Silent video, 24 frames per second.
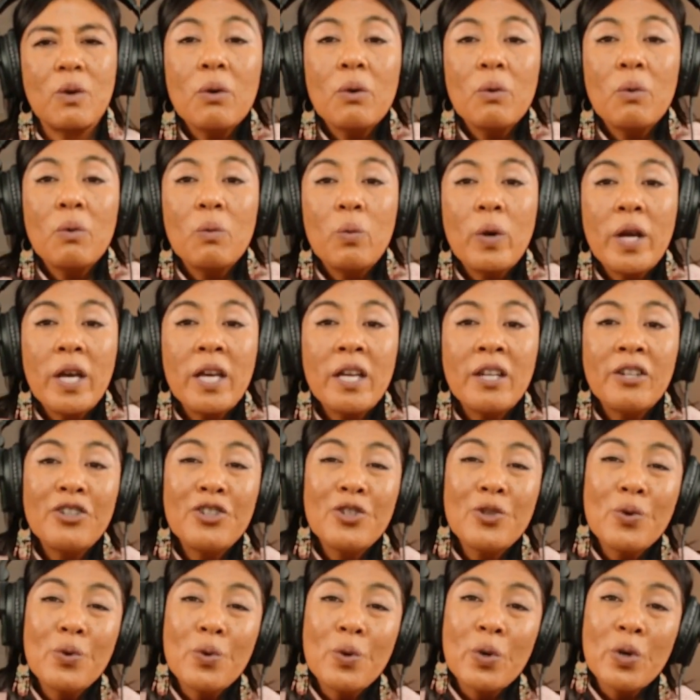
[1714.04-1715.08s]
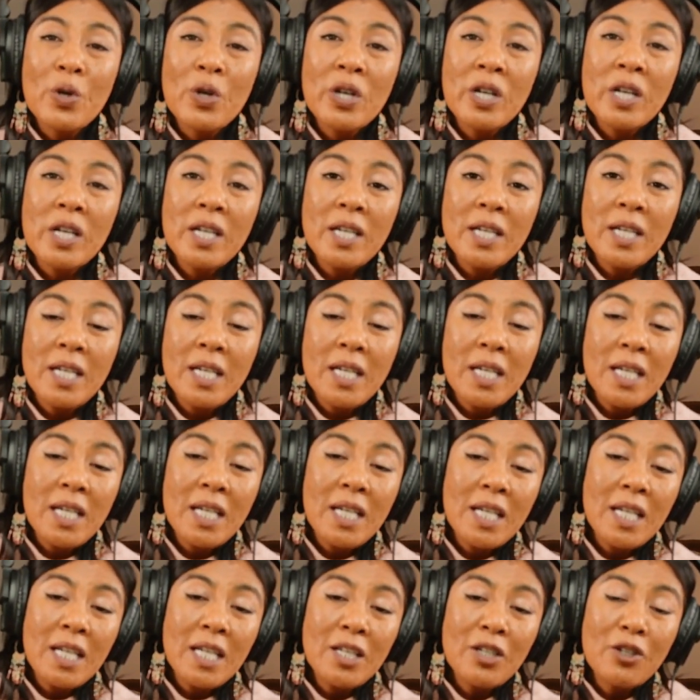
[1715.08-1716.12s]
When your
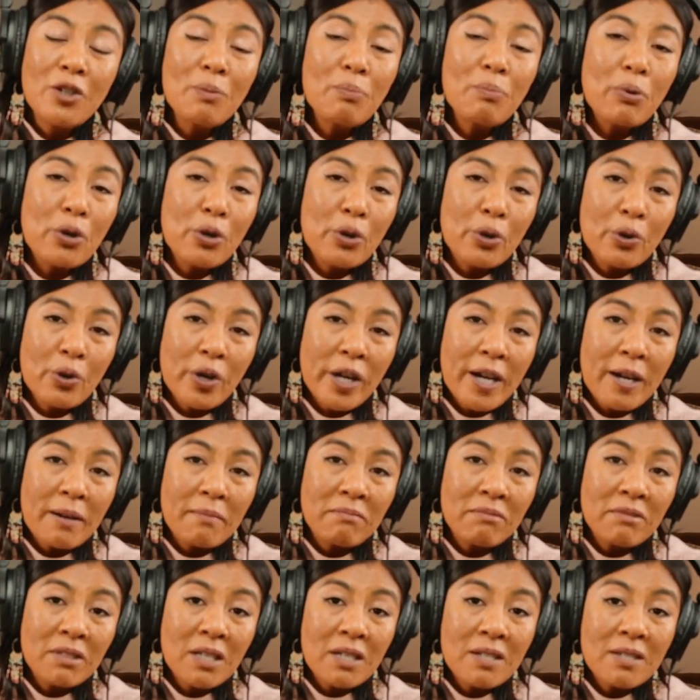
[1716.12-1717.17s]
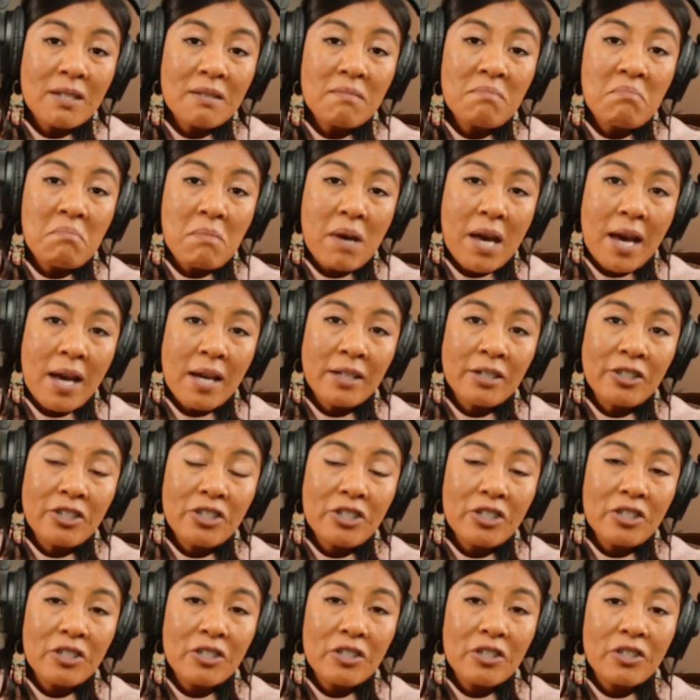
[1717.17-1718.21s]
inner program doesn't
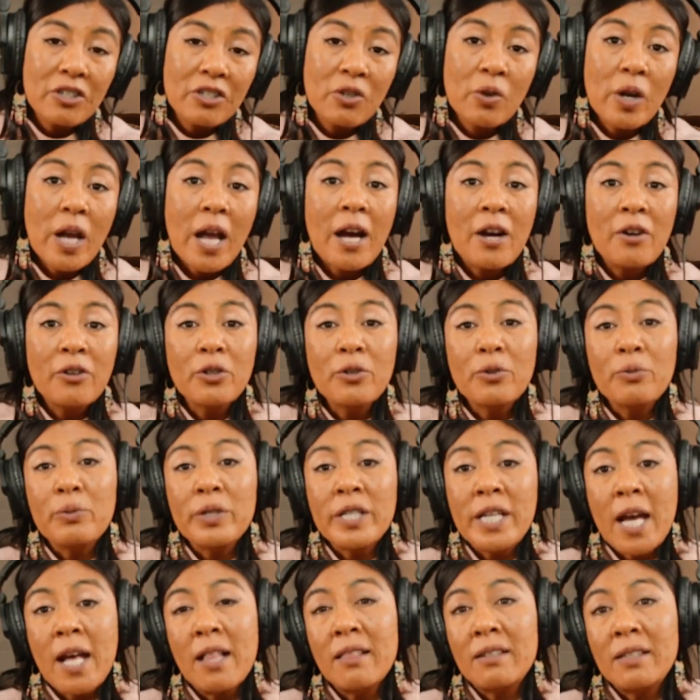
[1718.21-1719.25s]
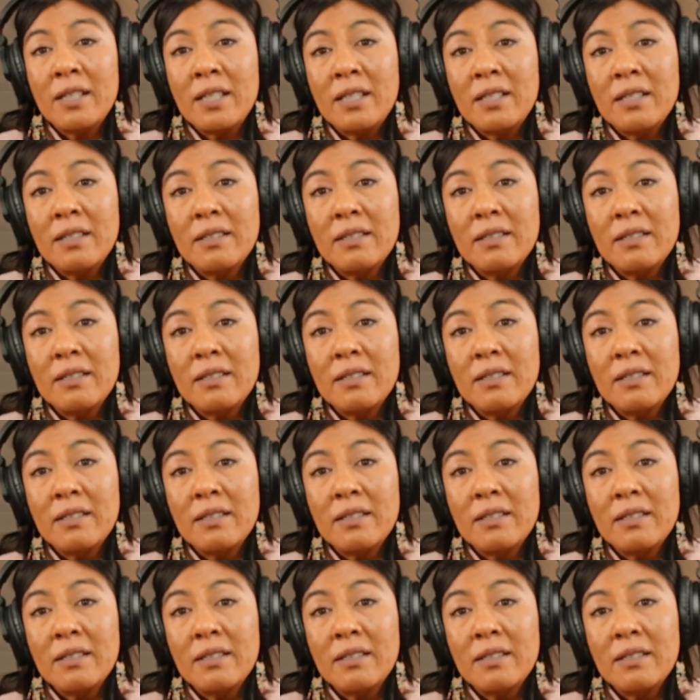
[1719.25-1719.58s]
match your outer reality,